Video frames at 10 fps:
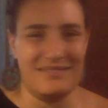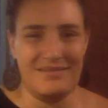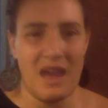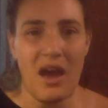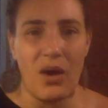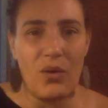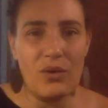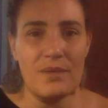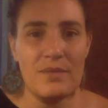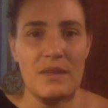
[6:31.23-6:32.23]
no.
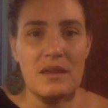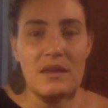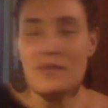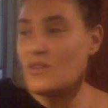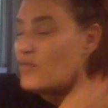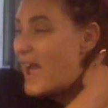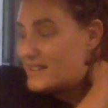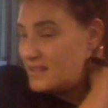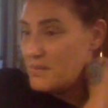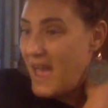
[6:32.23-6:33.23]
The fact
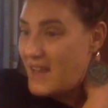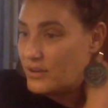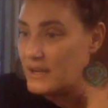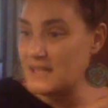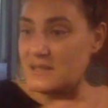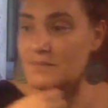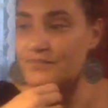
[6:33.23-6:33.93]
of the matter is